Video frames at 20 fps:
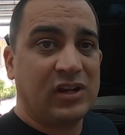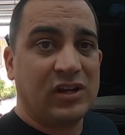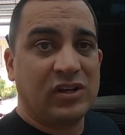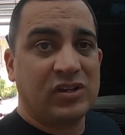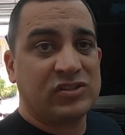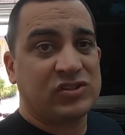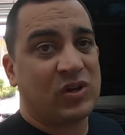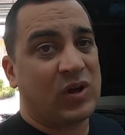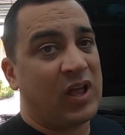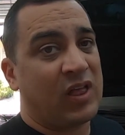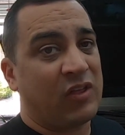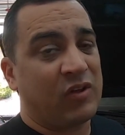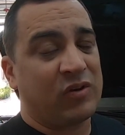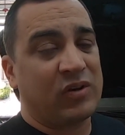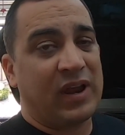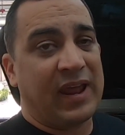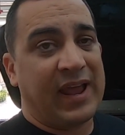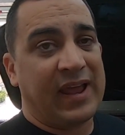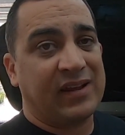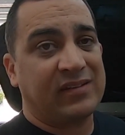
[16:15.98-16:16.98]
So other than
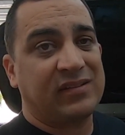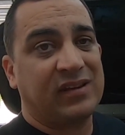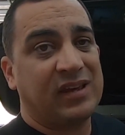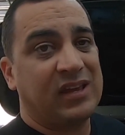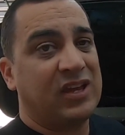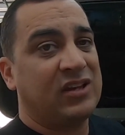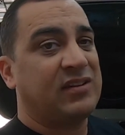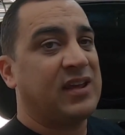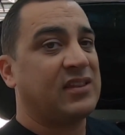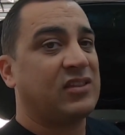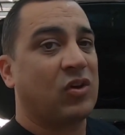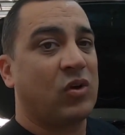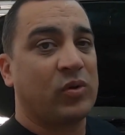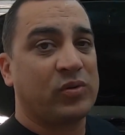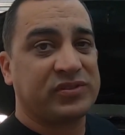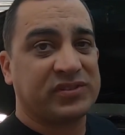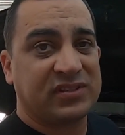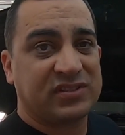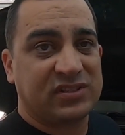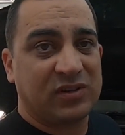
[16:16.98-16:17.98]
that, you take the whole
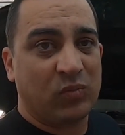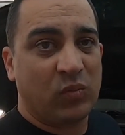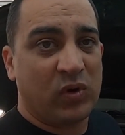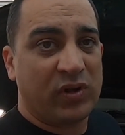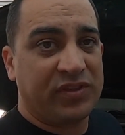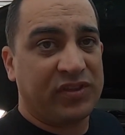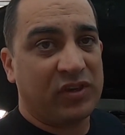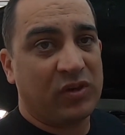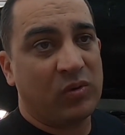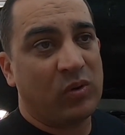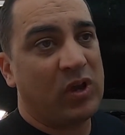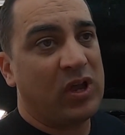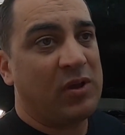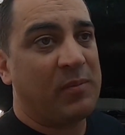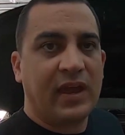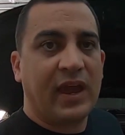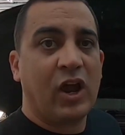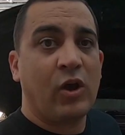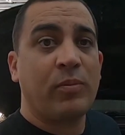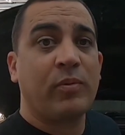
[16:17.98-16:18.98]
system with you.
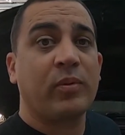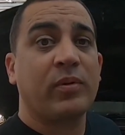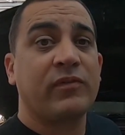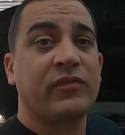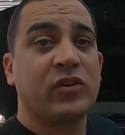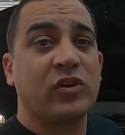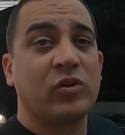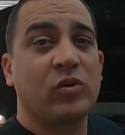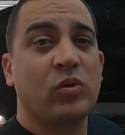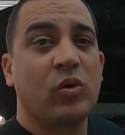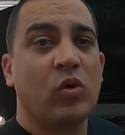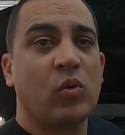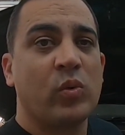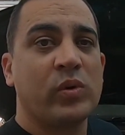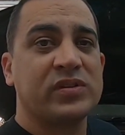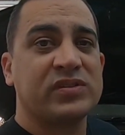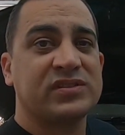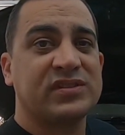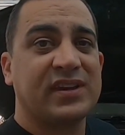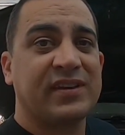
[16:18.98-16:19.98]
I hope the review
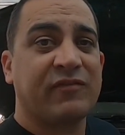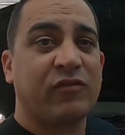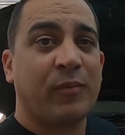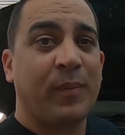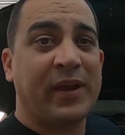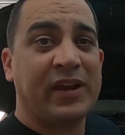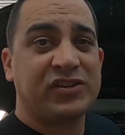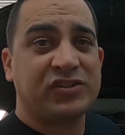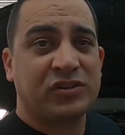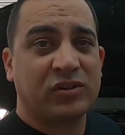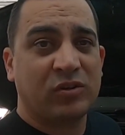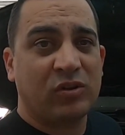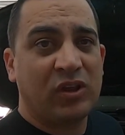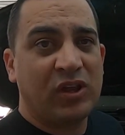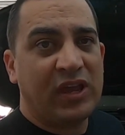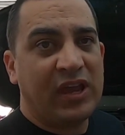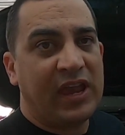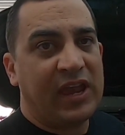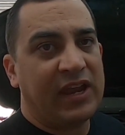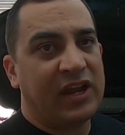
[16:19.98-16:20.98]
was informational
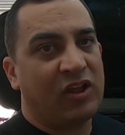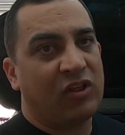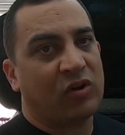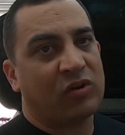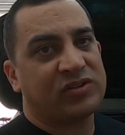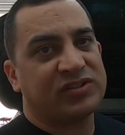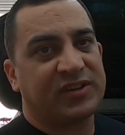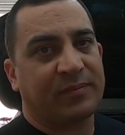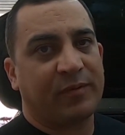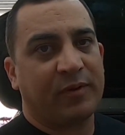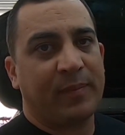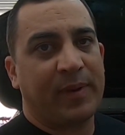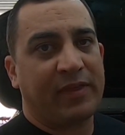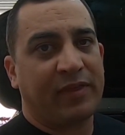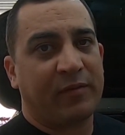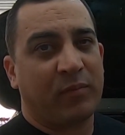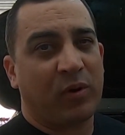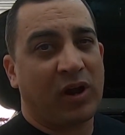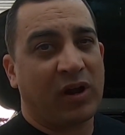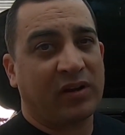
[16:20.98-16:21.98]
and you learned something about
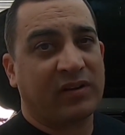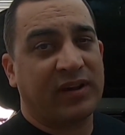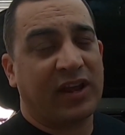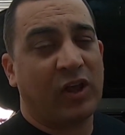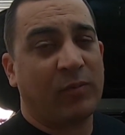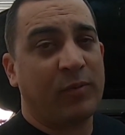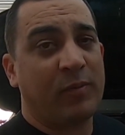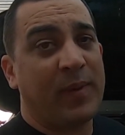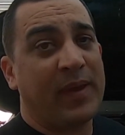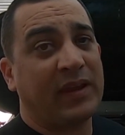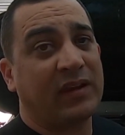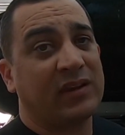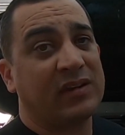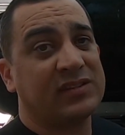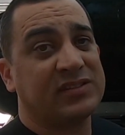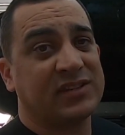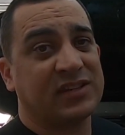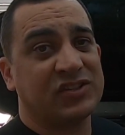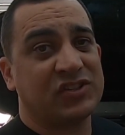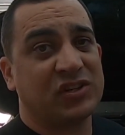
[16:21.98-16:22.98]
the product to help you make a
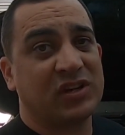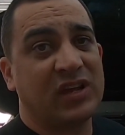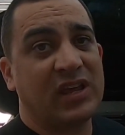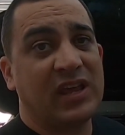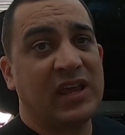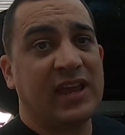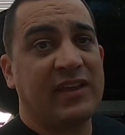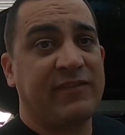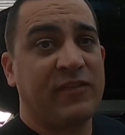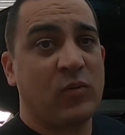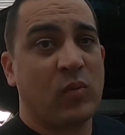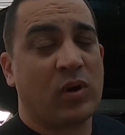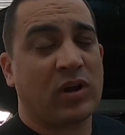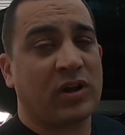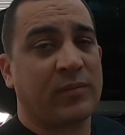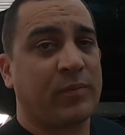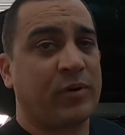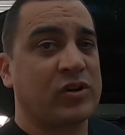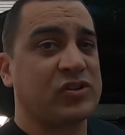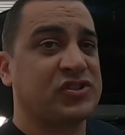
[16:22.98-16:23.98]
decision if you want
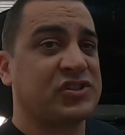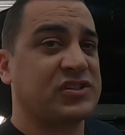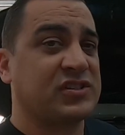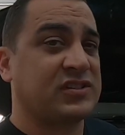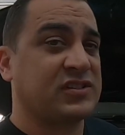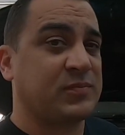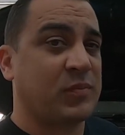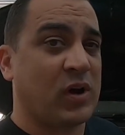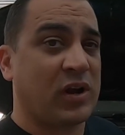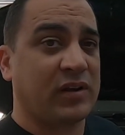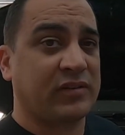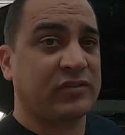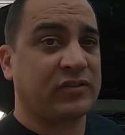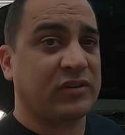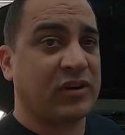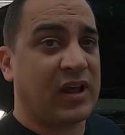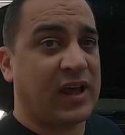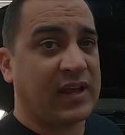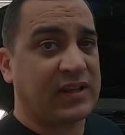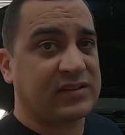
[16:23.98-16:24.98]
to purchase this product
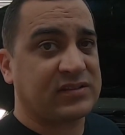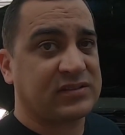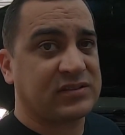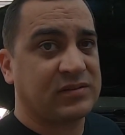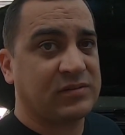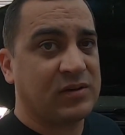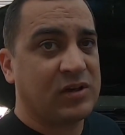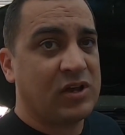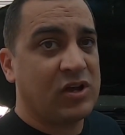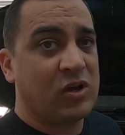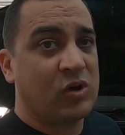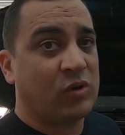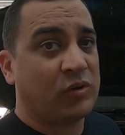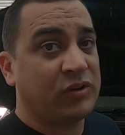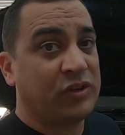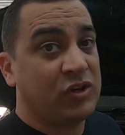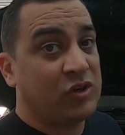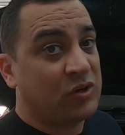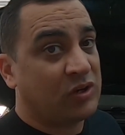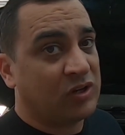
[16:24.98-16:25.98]
or not.
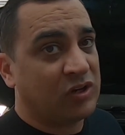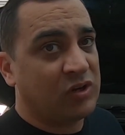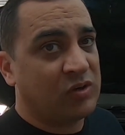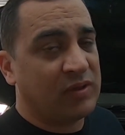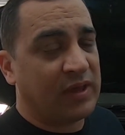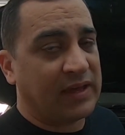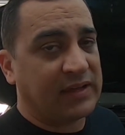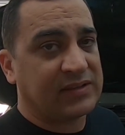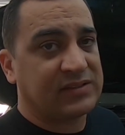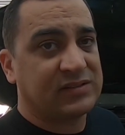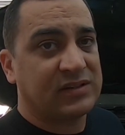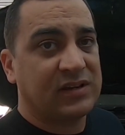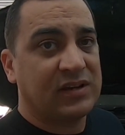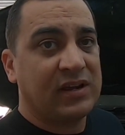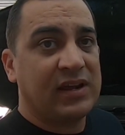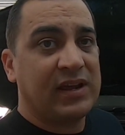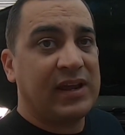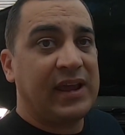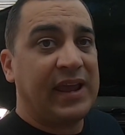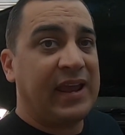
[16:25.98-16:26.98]
Only you can do that.
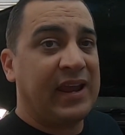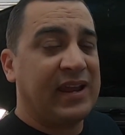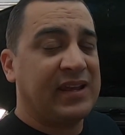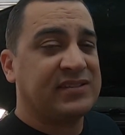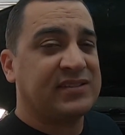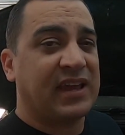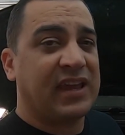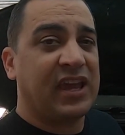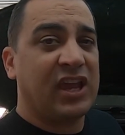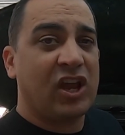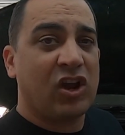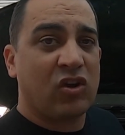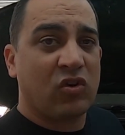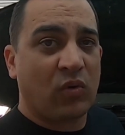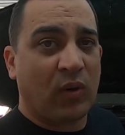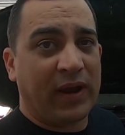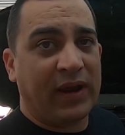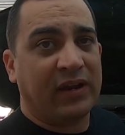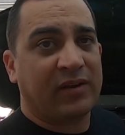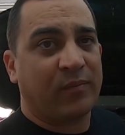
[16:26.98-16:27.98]
It is a
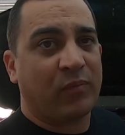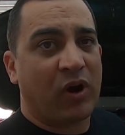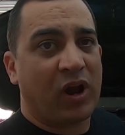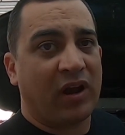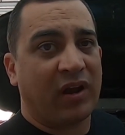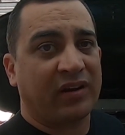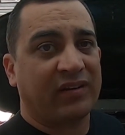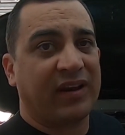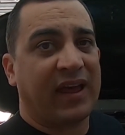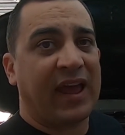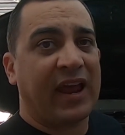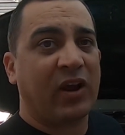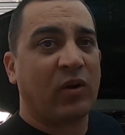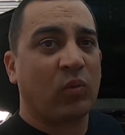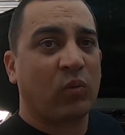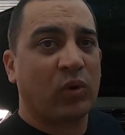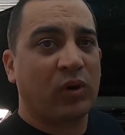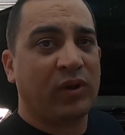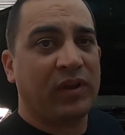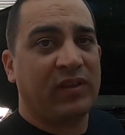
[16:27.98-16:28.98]
great product. I
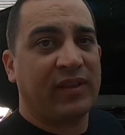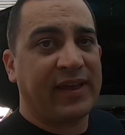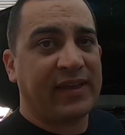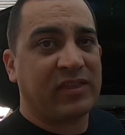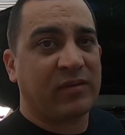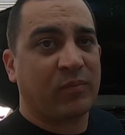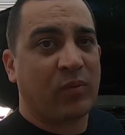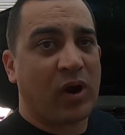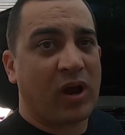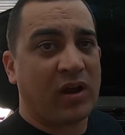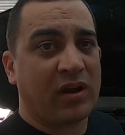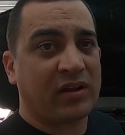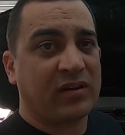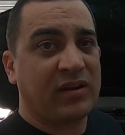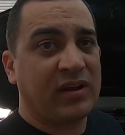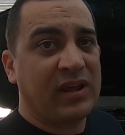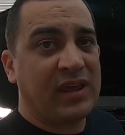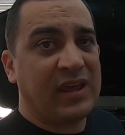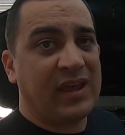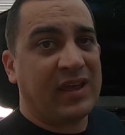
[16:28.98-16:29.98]
really like the
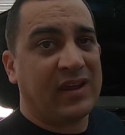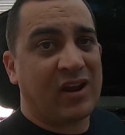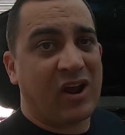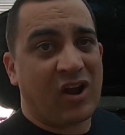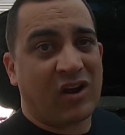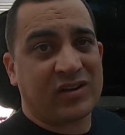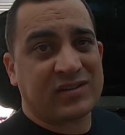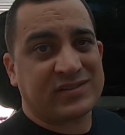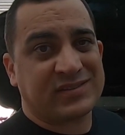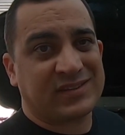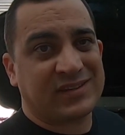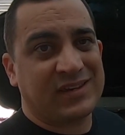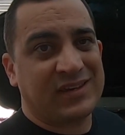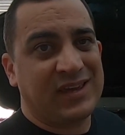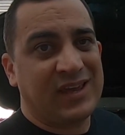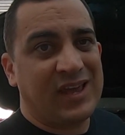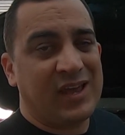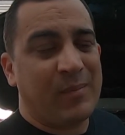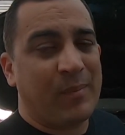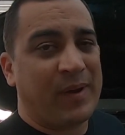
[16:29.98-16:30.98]
product, and
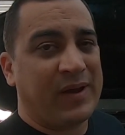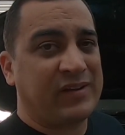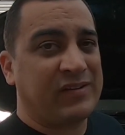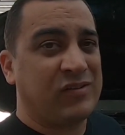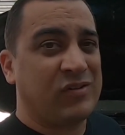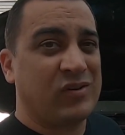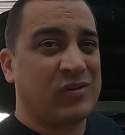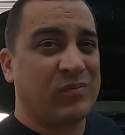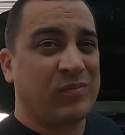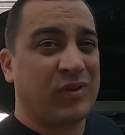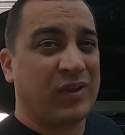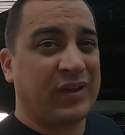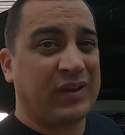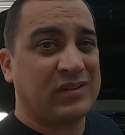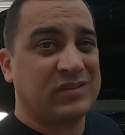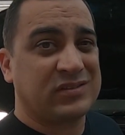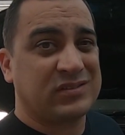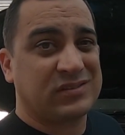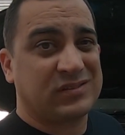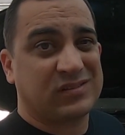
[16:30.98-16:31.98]
honestly, my two
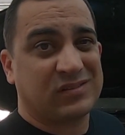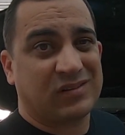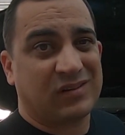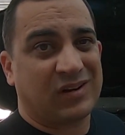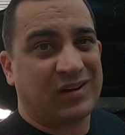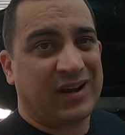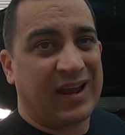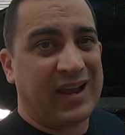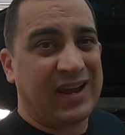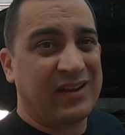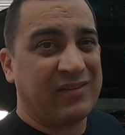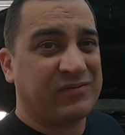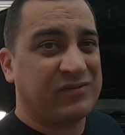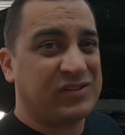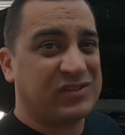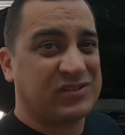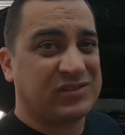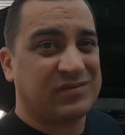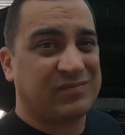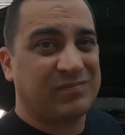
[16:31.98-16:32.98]
complaints are kind of
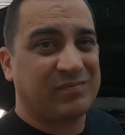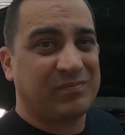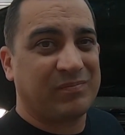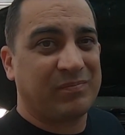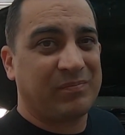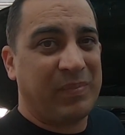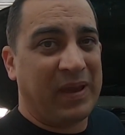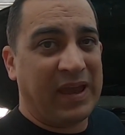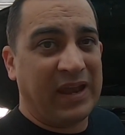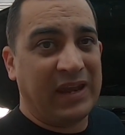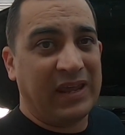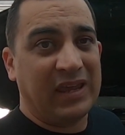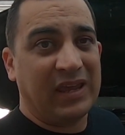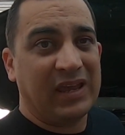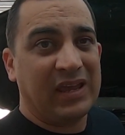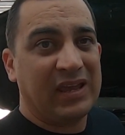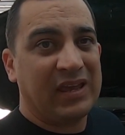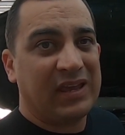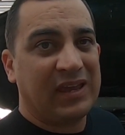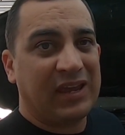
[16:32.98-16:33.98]
just petty.
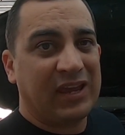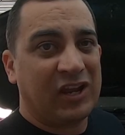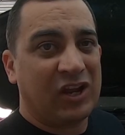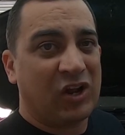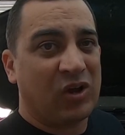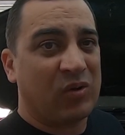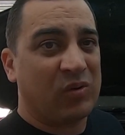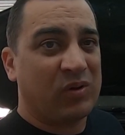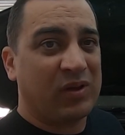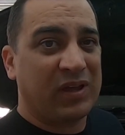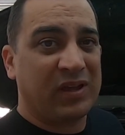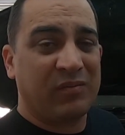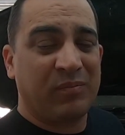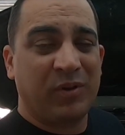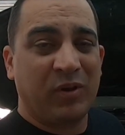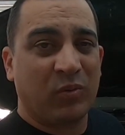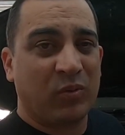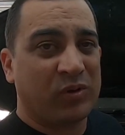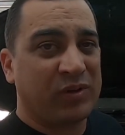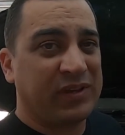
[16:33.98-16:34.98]
You know, it'd
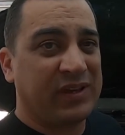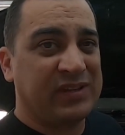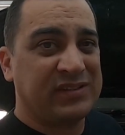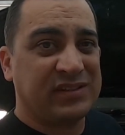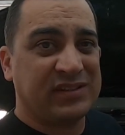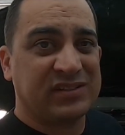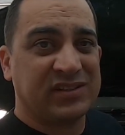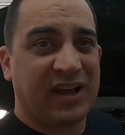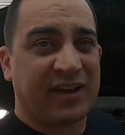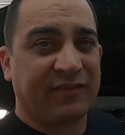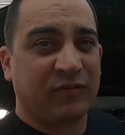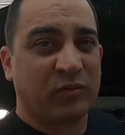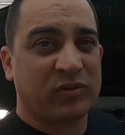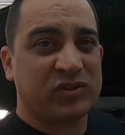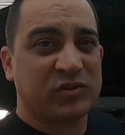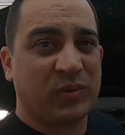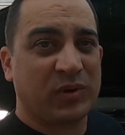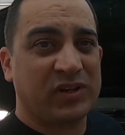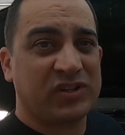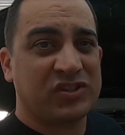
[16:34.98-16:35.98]
be a real easy software
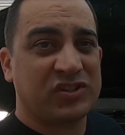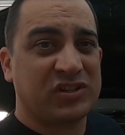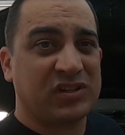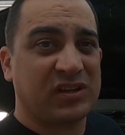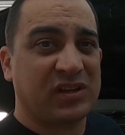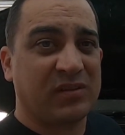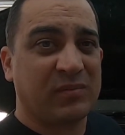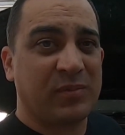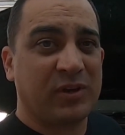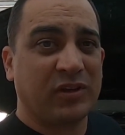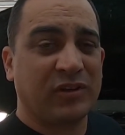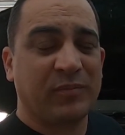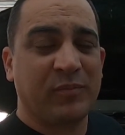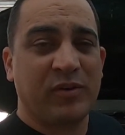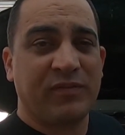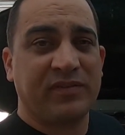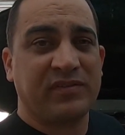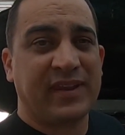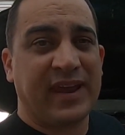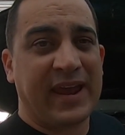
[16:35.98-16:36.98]
switch to be able to
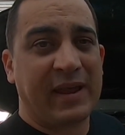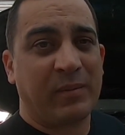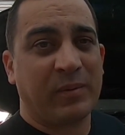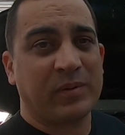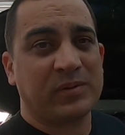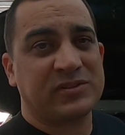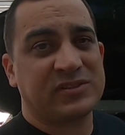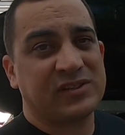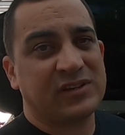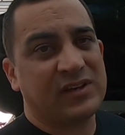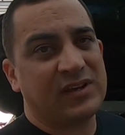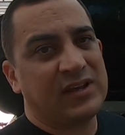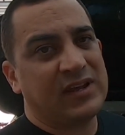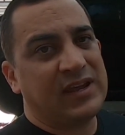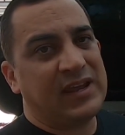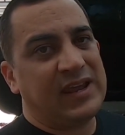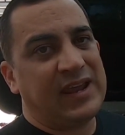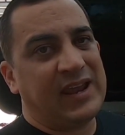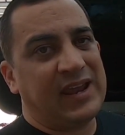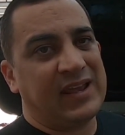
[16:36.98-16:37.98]
move the tablets,
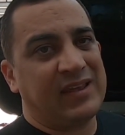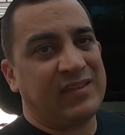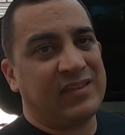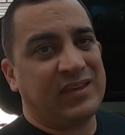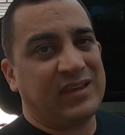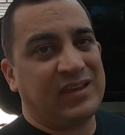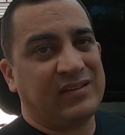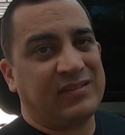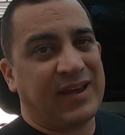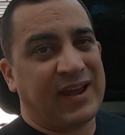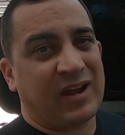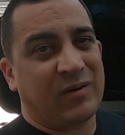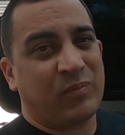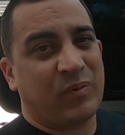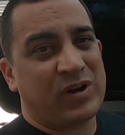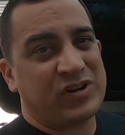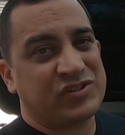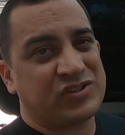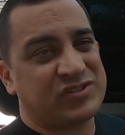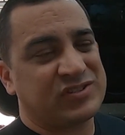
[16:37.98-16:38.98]
and the tire
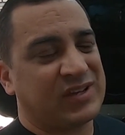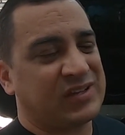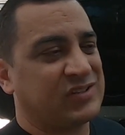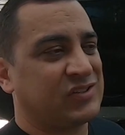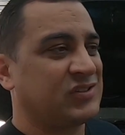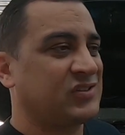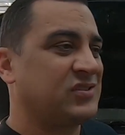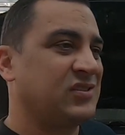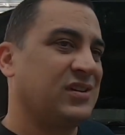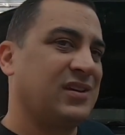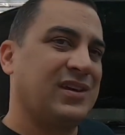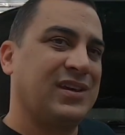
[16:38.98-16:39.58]
pressure sensors,